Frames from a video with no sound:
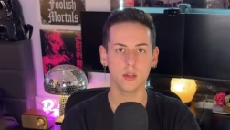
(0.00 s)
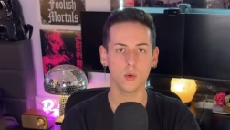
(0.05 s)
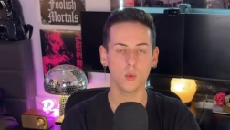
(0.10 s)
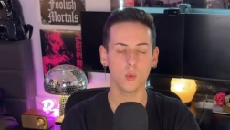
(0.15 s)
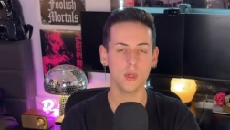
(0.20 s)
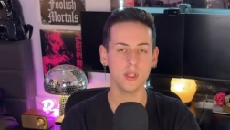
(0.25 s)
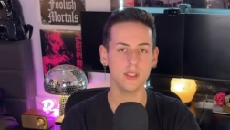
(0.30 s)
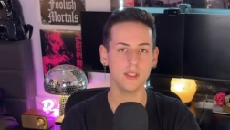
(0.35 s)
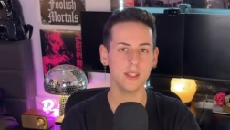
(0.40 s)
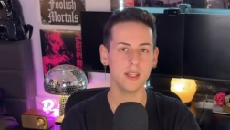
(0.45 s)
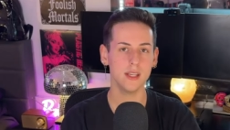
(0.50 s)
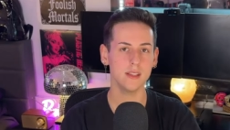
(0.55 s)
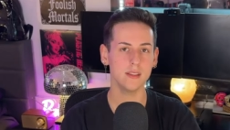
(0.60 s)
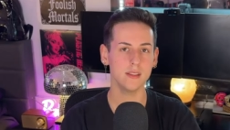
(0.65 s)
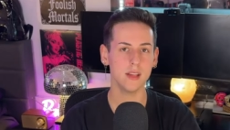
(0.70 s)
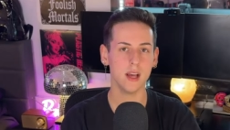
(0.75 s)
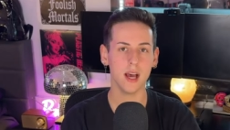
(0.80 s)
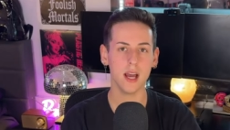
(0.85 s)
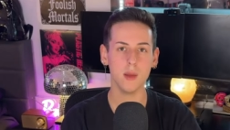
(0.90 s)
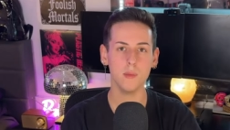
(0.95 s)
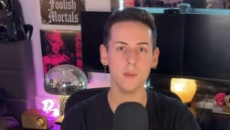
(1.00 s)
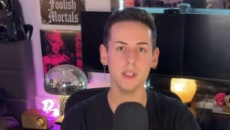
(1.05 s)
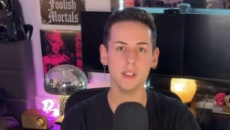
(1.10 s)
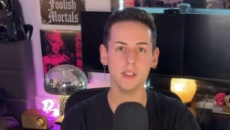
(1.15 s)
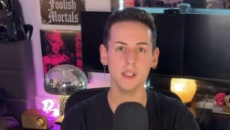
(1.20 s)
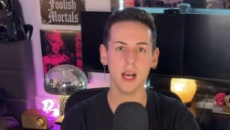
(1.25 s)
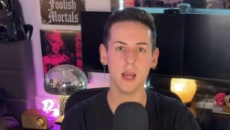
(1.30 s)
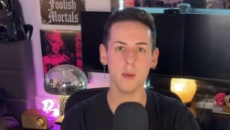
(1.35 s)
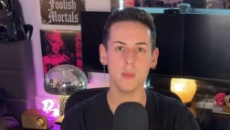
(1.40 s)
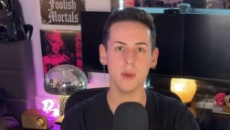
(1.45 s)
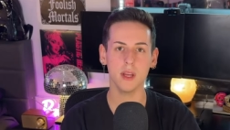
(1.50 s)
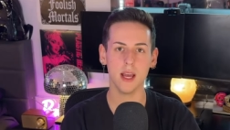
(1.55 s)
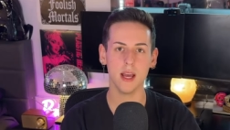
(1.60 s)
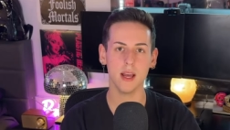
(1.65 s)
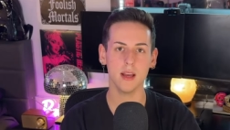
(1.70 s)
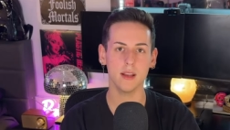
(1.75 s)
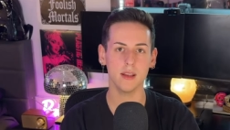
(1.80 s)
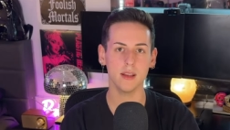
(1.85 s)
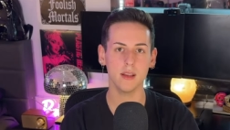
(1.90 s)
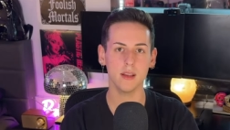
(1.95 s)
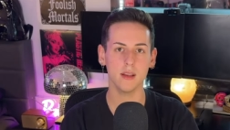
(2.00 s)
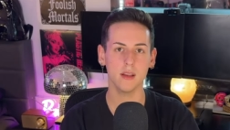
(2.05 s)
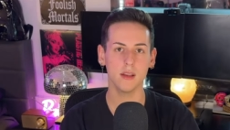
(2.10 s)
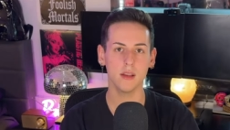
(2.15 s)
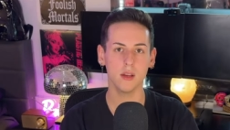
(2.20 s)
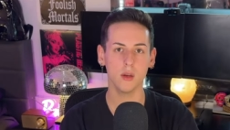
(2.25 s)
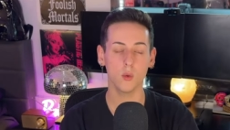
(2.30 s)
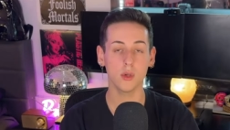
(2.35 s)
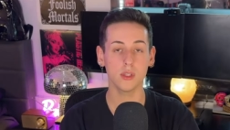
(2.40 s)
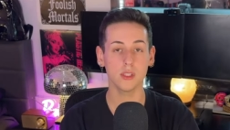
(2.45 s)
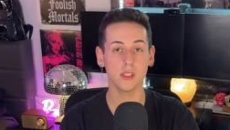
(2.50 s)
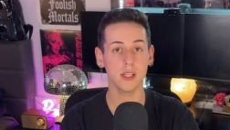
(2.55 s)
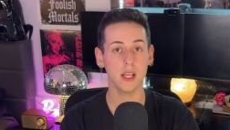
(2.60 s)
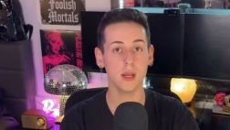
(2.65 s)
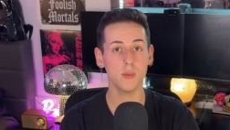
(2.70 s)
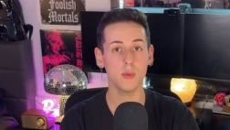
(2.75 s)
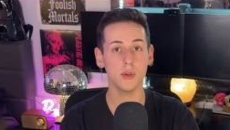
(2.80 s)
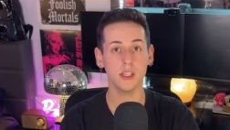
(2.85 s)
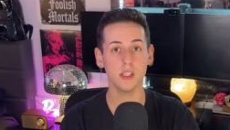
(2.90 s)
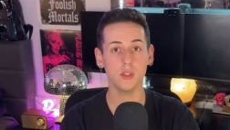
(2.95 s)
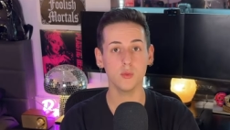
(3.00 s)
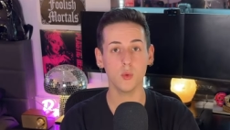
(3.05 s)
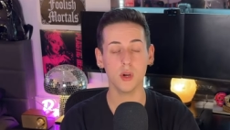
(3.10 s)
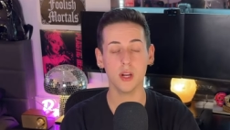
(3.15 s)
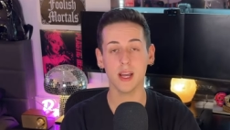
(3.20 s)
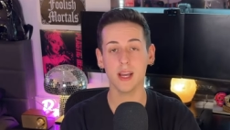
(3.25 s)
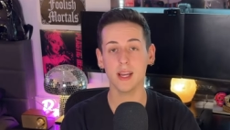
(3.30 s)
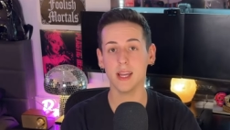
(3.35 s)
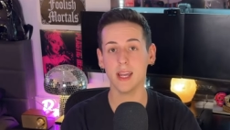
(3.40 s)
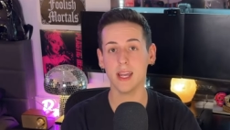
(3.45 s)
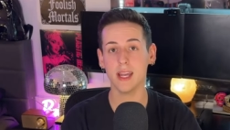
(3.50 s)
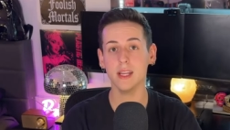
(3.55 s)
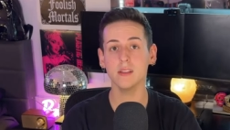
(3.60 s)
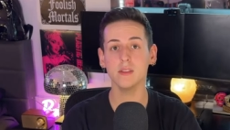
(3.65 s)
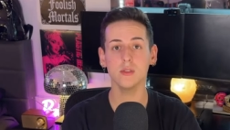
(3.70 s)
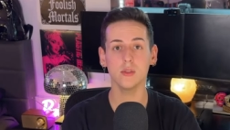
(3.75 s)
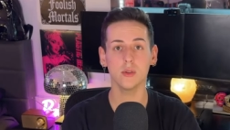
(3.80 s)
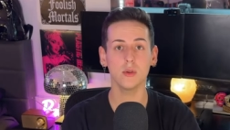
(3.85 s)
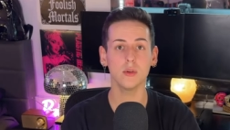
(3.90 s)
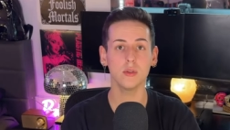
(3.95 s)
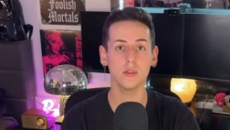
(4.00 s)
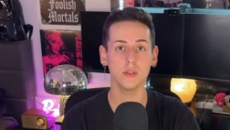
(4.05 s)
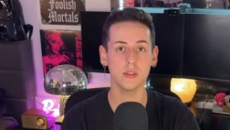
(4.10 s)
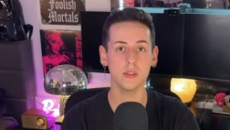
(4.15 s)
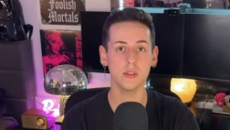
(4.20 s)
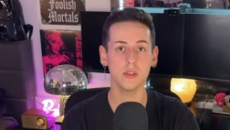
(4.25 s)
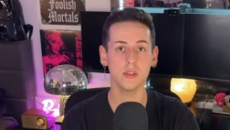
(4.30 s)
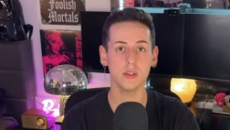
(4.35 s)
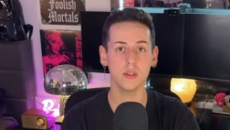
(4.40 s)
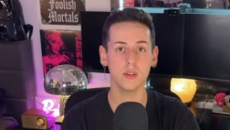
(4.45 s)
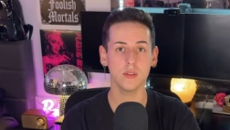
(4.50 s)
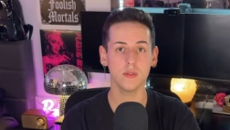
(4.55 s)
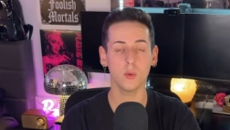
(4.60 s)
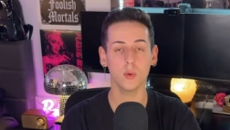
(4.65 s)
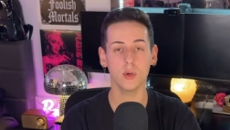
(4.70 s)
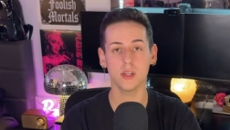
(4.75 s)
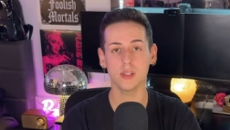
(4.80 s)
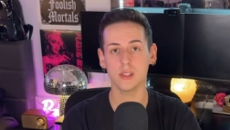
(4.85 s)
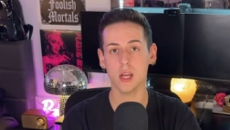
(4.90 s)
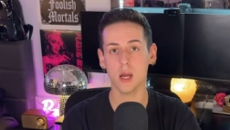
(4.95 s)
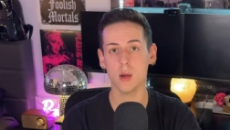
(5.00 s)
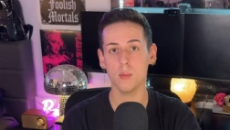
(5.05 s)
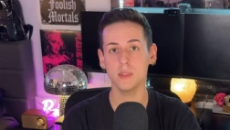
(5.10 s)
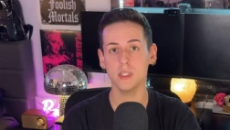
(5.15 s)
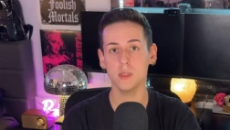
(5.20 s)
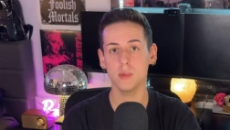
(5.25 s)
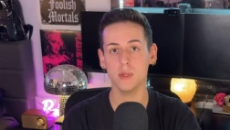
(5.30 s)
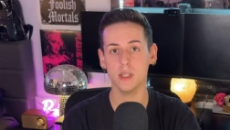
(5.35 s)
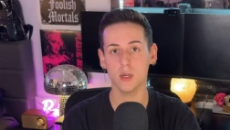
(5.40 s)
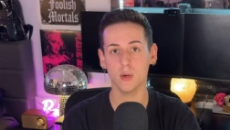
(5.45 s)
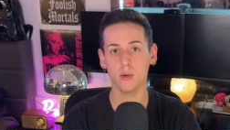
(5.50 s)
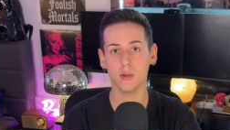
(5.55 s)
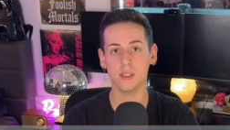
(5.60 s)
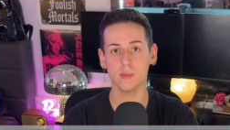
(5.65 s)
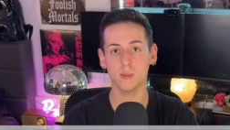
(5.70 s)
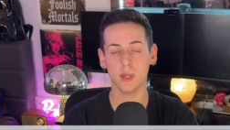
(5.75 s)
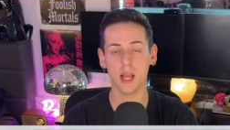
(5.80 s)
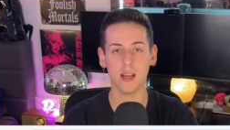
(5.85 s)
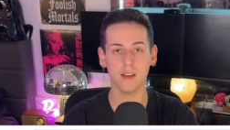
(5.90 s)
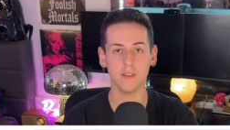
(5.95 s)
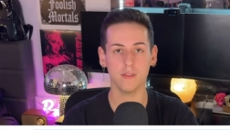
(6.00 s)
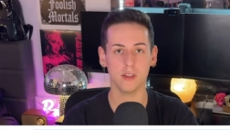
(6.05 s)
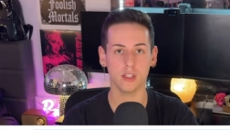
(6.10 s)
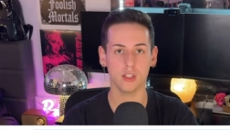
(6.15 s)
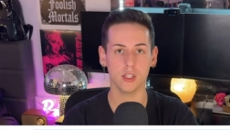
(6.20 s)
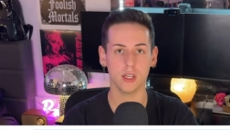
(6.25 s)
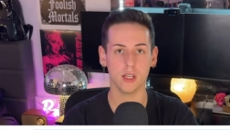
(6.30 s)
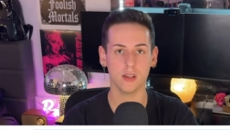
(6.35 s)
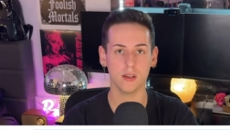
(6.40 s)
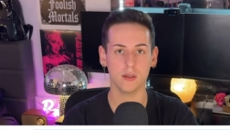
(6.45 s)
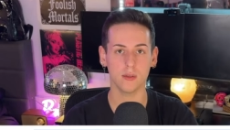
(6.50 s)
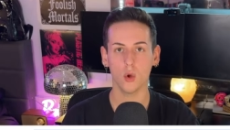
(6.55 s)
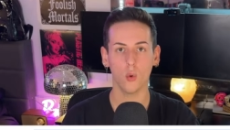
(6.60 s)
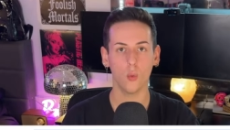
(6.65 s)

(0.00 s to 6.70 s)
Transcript: We see it time and time again where celebrities will get canceled for what has come to be known as blackfishing,